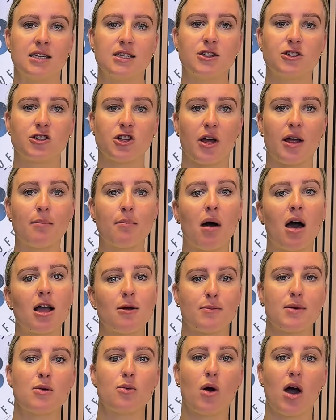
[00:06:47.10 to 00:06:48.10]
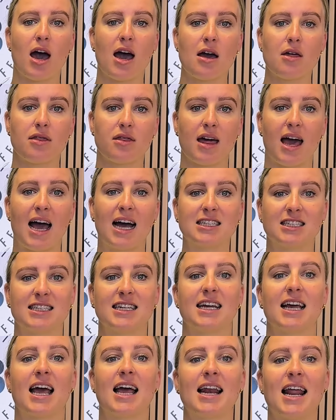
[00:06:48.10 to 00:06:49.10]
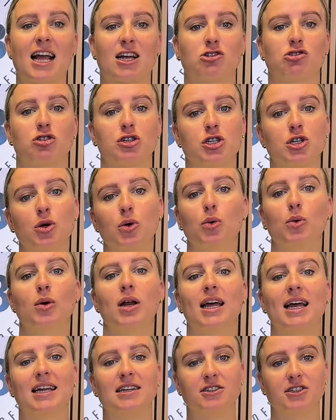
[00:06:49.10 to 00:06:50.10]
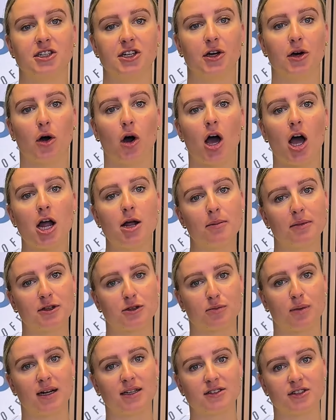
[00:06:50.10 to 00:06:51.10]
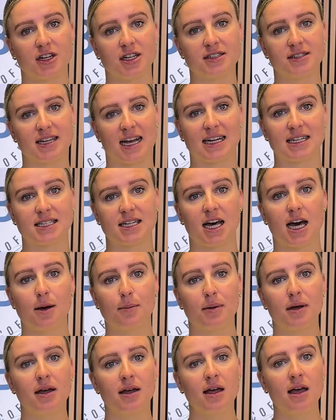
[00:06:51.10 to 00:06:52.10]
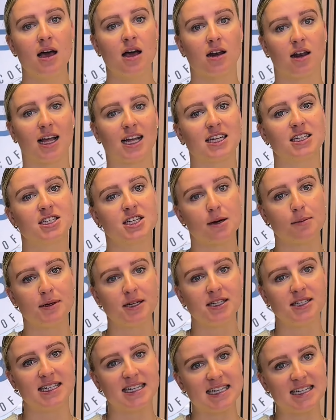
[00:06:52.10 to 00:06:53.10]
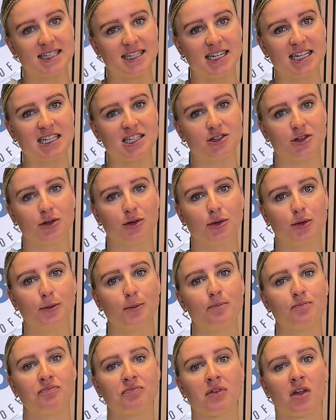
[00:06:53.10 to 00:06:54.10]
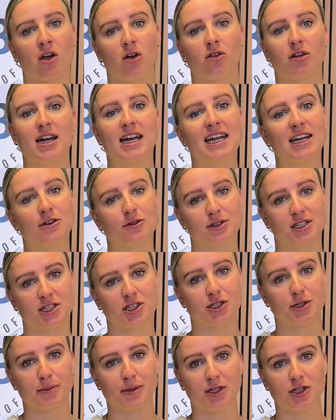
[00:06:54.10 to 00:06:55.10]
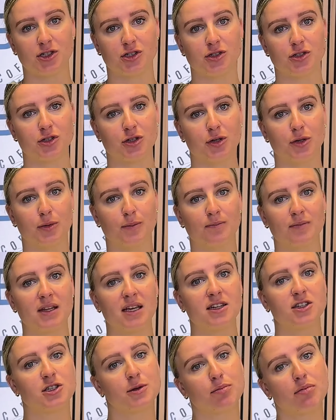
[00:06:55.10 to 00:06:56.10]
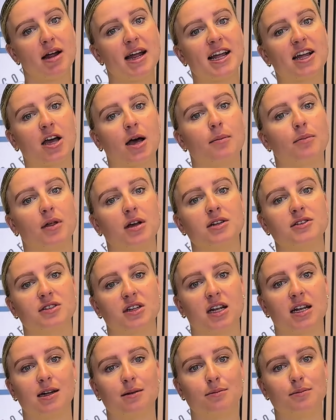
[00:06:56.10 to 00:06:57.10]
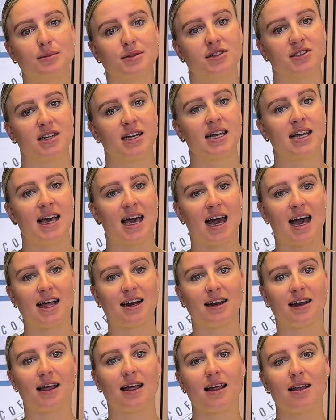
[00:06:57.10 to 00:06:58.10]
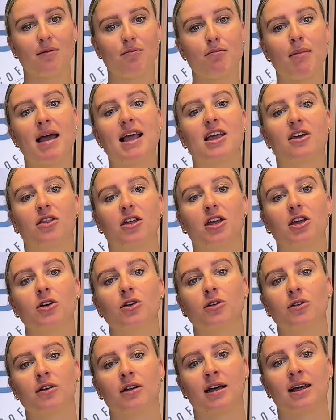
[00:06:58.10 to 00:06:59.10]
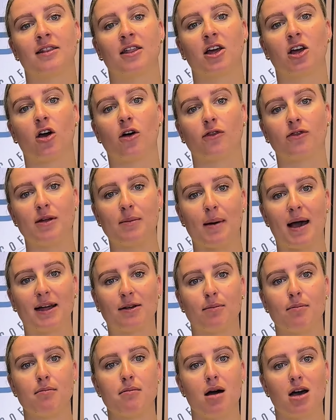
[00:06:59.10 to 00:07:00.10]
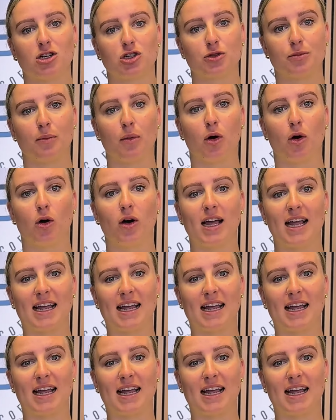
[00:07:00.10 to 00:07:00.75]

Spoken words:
So it might be worth adding an extra tool into your home espresso setup, like a WDT tool or a needle distribution tool, to break up those clumps and make the coffee bed much more